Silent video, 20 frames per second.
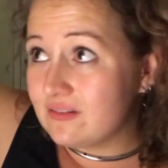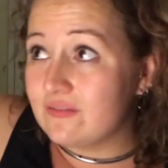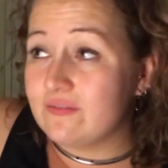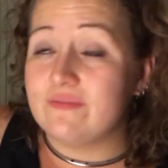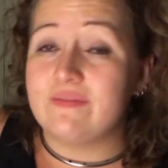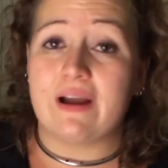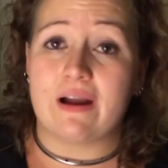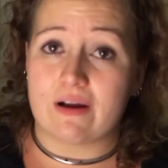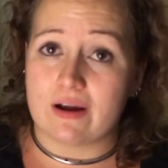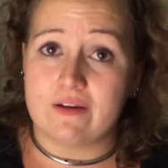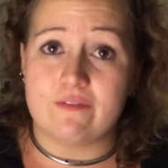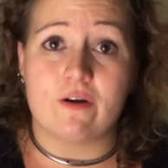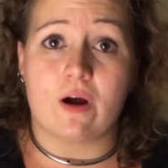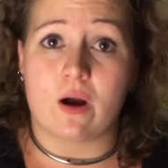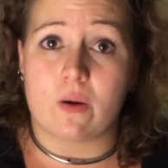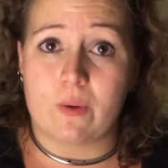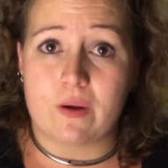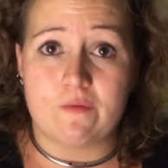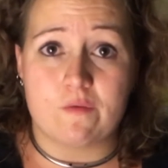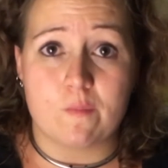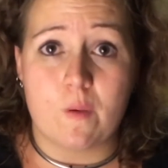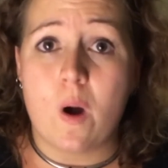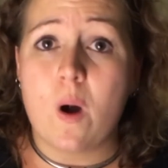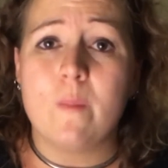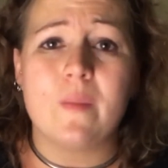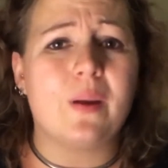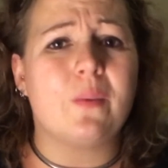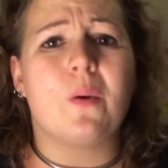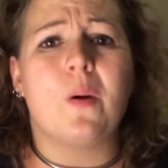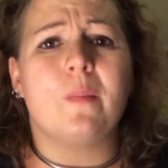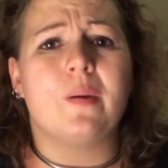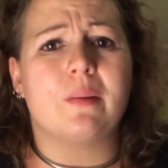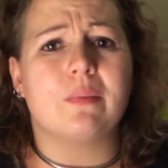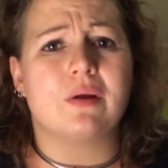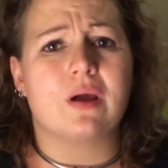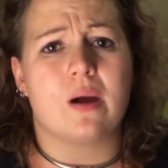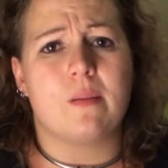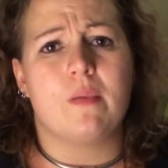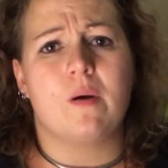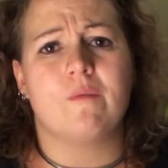very far away from home and won't be able
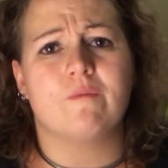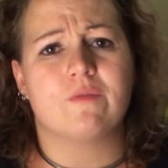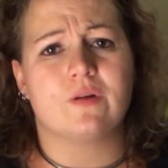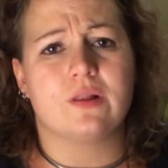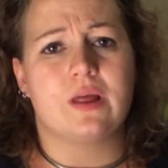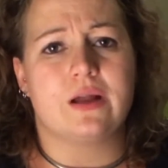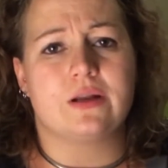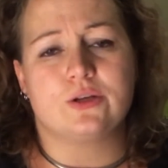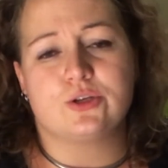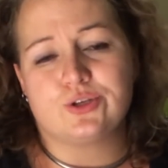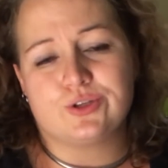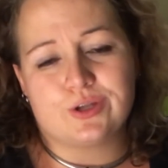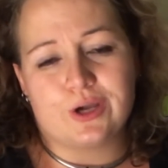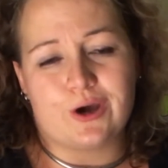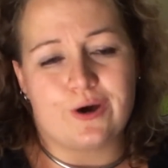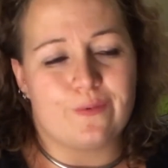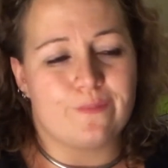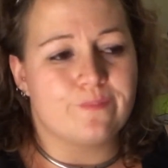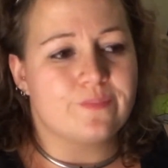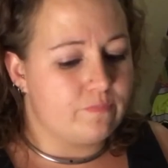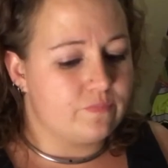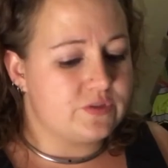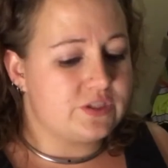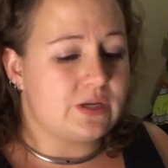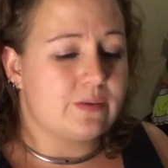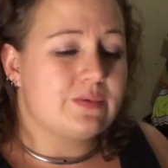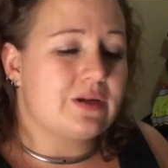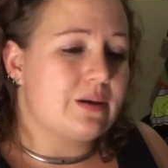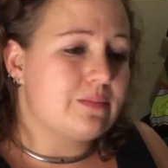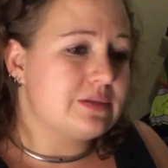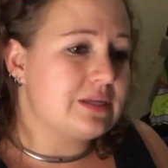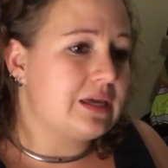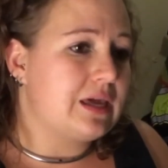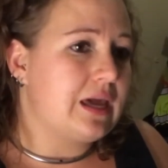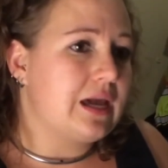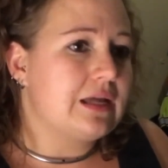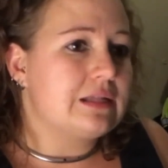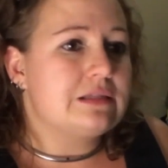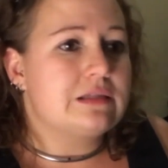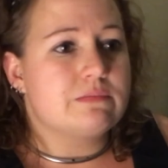to come home for lunch. So sometimes they
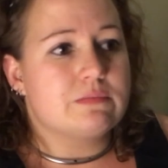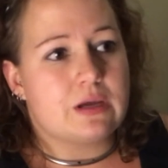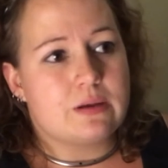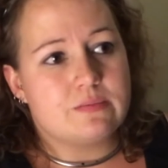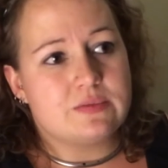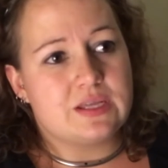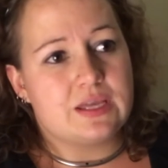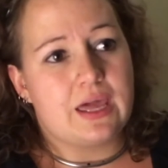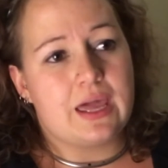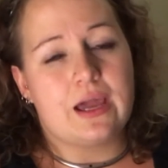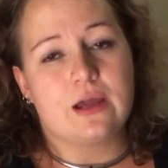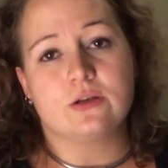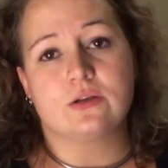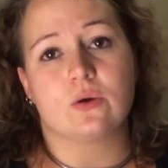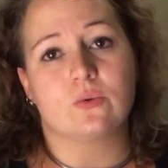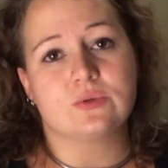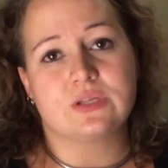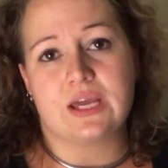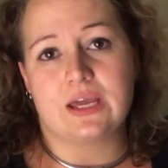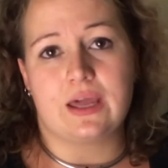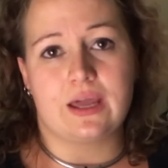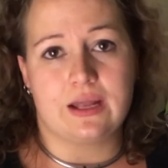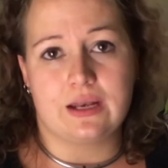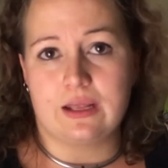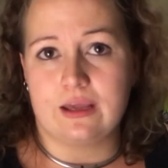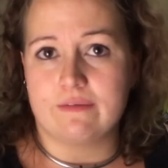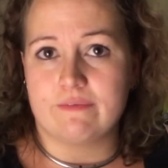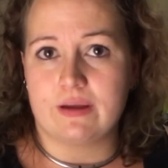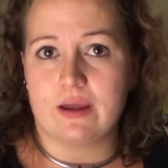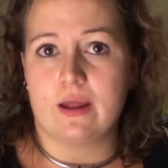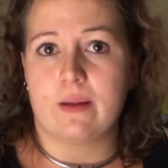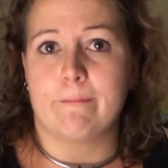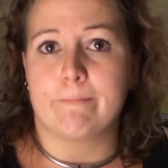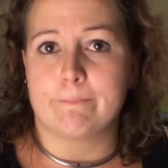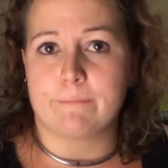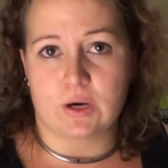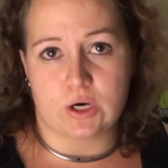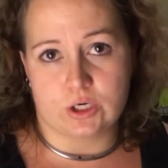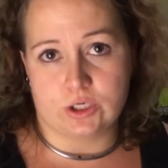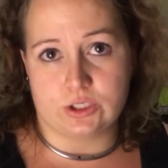can, sometimes they can't. Don't take any of it
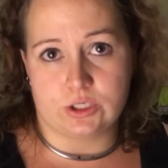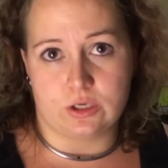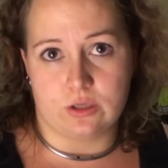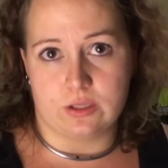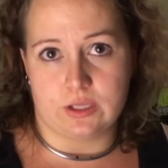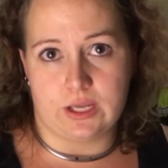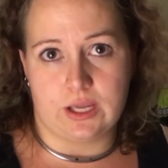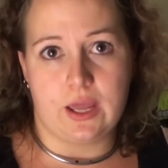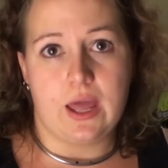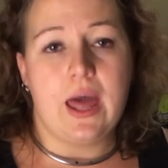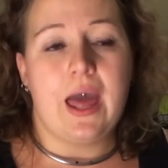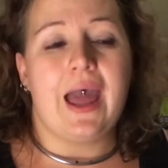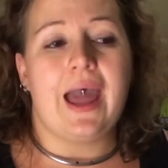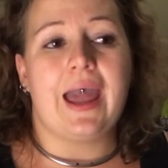personally.